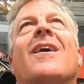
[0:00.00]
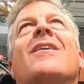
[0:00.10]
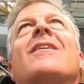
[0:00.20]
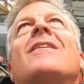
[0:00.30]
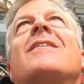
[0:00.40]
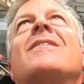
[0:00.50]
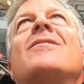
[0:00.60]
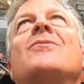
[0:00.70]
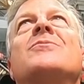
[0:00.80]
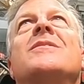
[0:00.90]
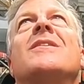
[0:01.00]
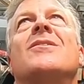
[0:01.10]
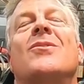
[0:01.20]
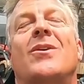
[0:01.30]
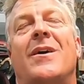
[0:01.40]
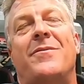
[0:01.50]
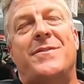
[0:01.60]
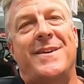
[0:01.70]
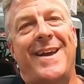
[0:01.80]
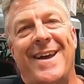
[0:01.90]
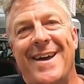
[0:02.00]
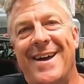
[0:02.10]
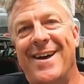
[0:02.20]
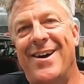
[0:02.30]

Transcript: Oh no! I'm yeah.